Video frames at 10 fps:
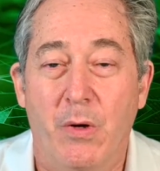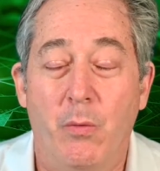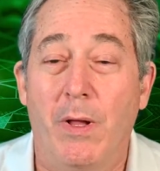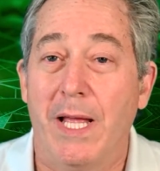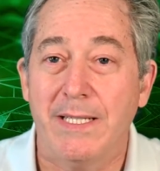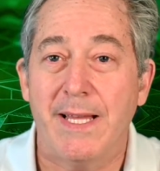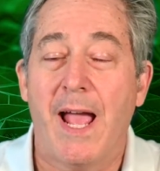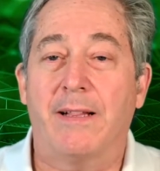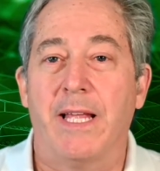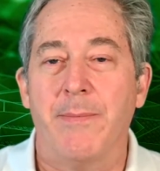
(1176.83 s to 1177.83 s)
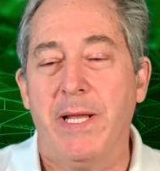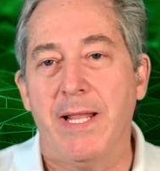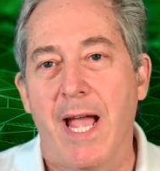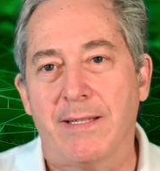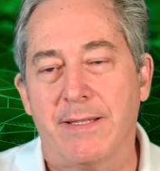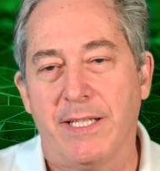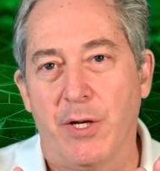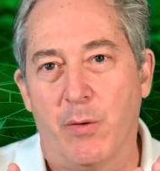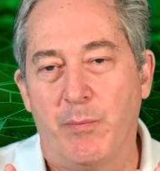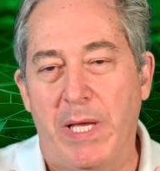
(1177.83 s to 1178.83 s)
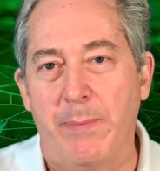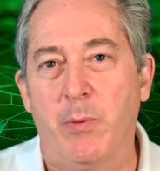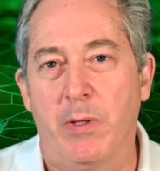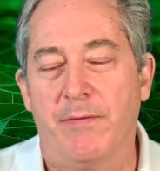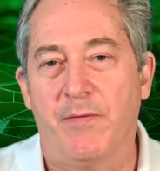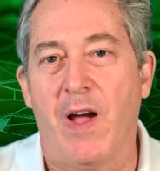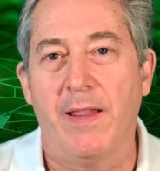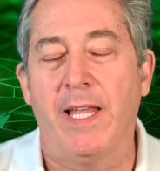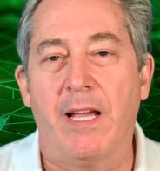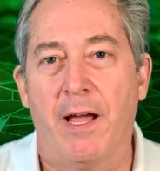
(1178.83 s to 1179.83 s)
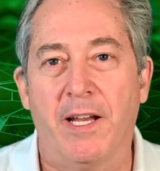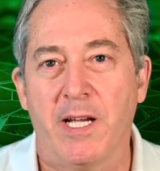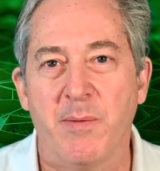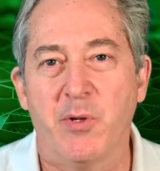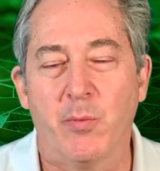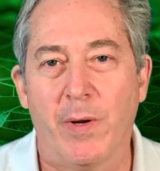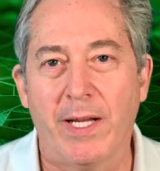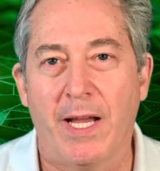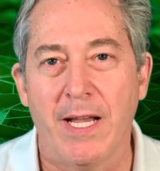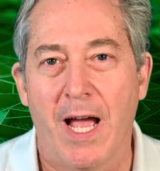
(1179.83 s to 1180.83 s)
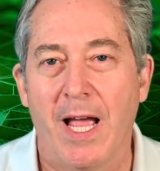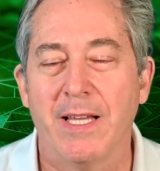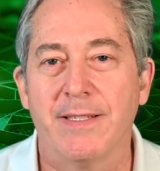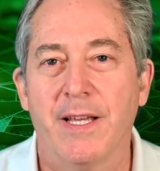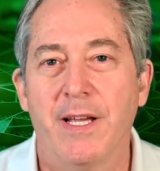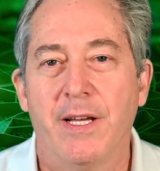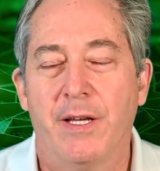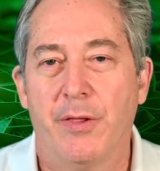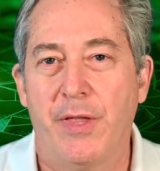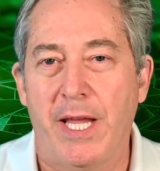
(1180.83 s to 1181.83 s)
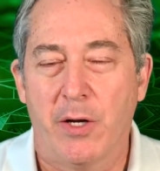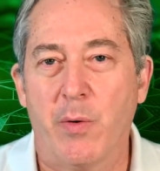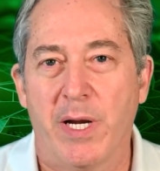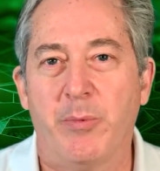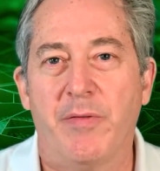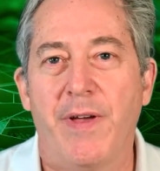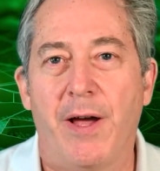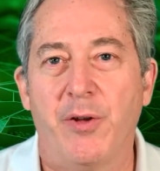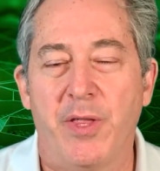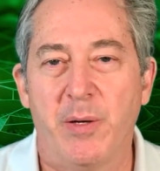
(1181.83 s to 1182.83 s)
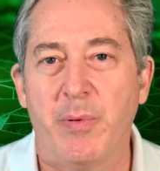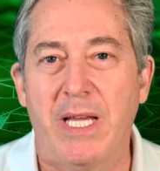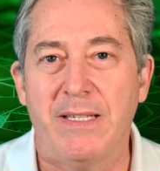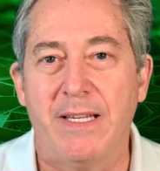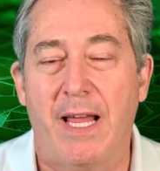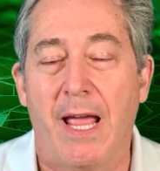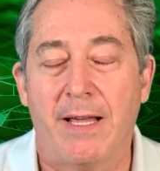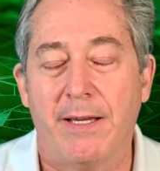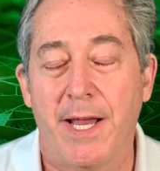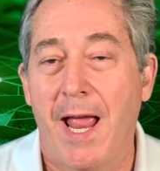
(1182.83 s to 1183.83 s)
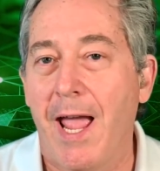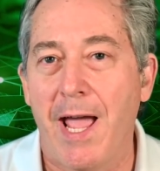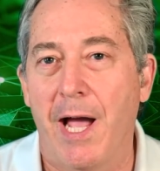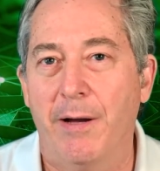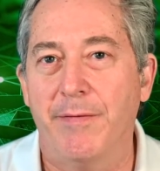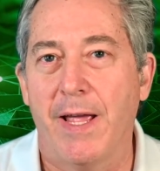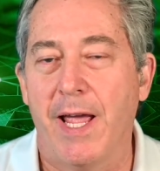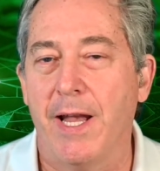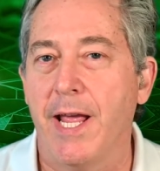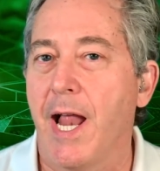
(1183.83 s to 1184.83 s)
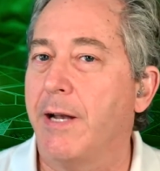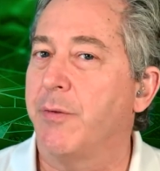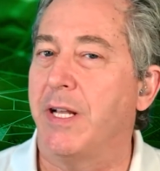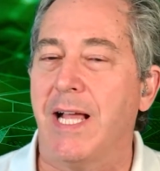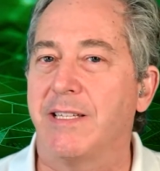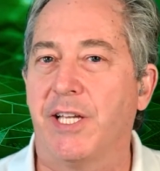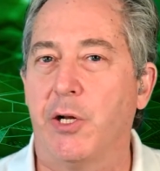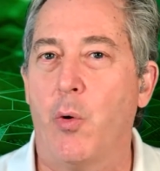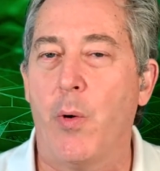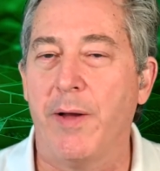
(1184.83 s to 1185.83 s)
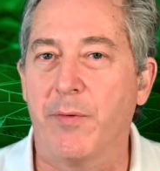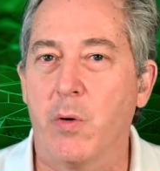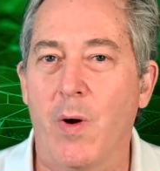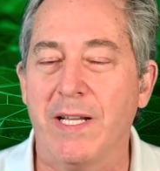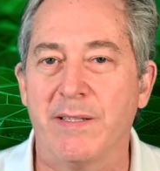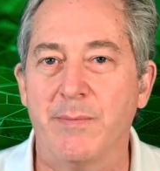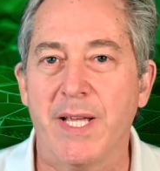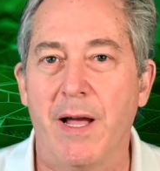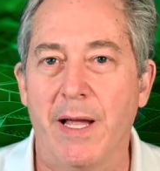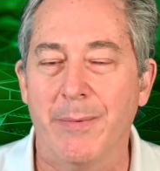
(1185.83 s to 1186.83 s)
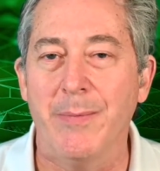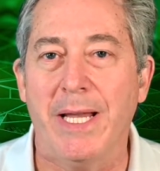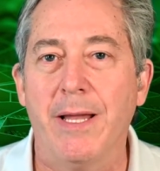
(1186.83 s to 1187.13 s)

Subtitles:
Well, exactly. I mean, that's, people have finally kind of come to recognize the incredible value that a PC can have. And I don't think that's going to go away for quite some time.